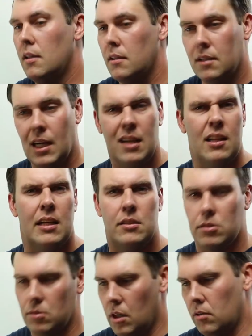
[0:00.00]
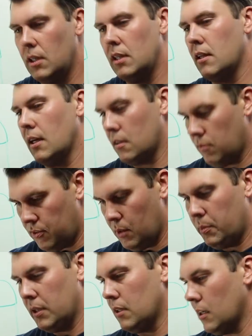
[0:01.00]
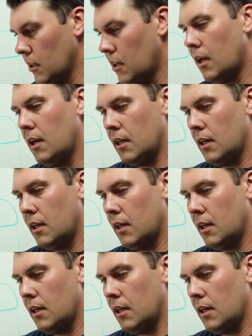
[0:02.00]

They're kind of like droning, like flipping their,